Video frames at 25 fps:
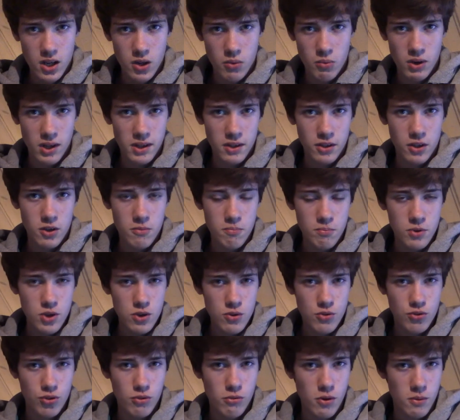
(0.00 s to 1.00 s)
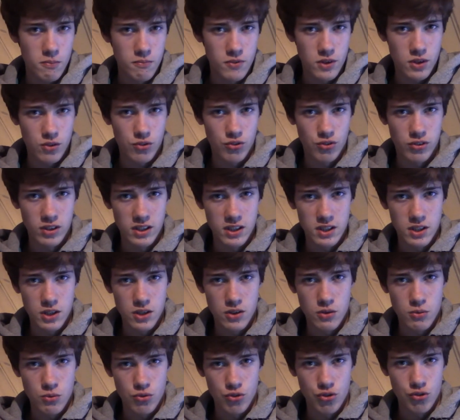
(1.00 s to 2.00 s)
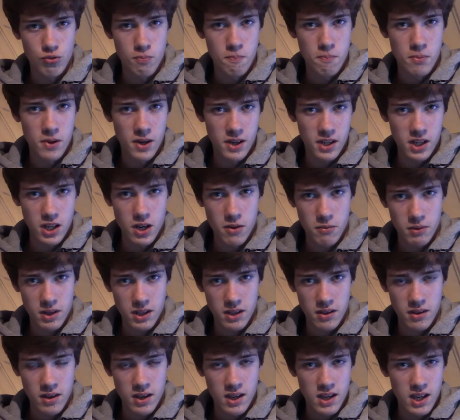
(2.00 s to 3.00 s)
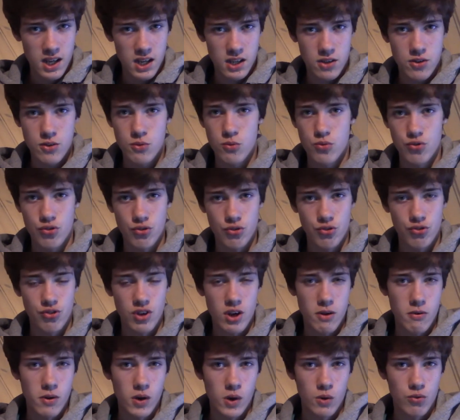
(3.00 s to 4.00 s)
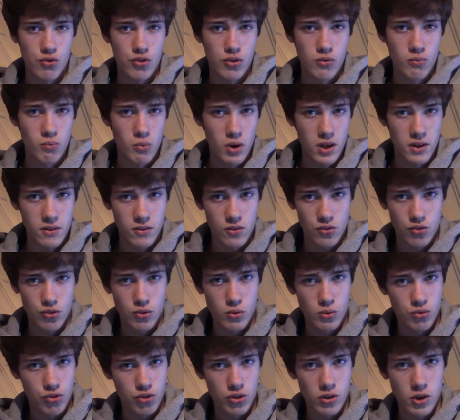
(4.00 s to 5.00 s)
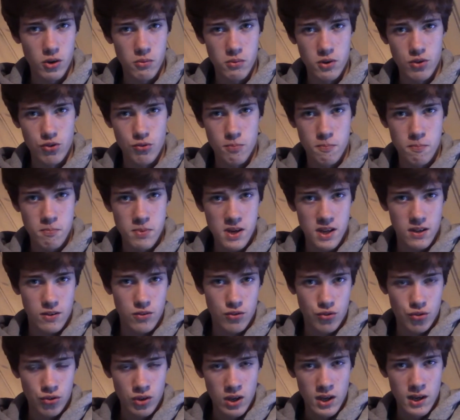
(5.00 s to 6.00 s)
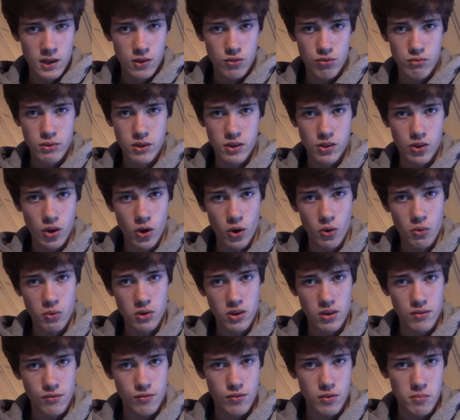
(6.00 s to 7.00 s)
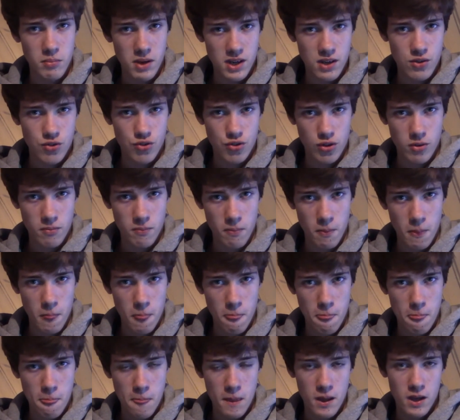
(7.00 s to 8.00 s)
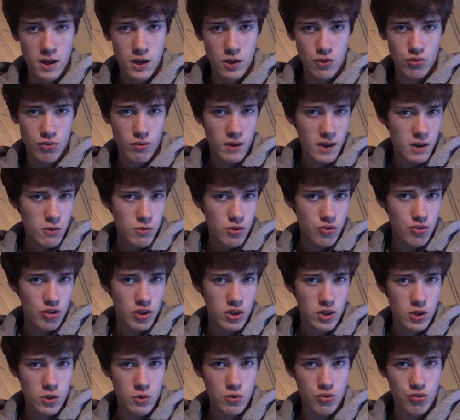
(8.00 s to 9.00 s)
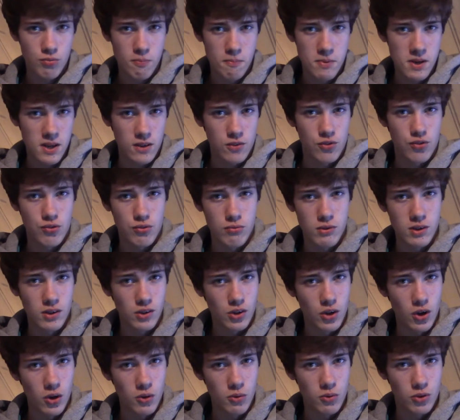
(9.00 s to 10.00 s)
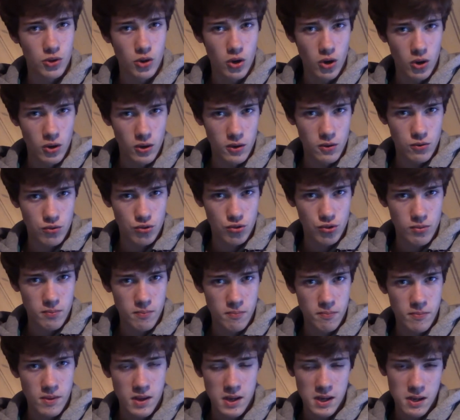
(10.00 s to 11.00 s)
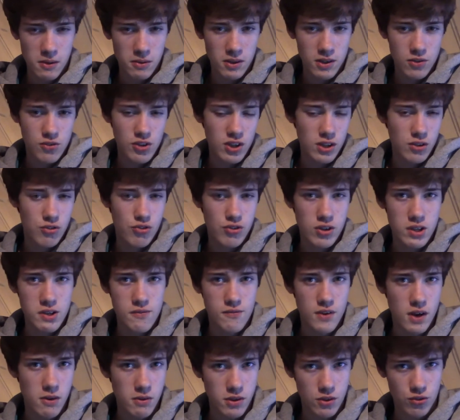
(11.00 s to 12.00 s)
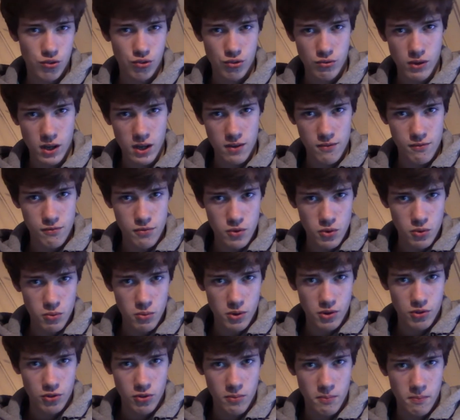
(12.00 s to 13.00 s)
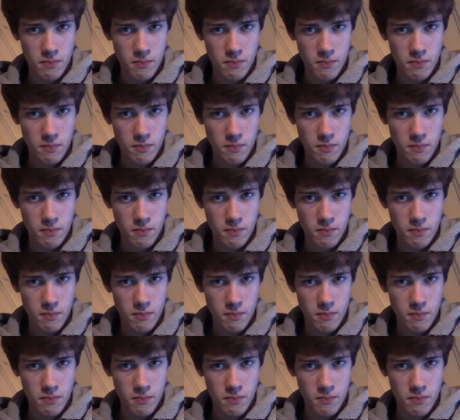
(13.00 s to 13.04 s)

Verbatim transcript: Well, a computer obviously uses binary. It uses zeros and ones, also known as bits, to encode information. So how does it use bits to encode colours? Well, it's actually very straightforward.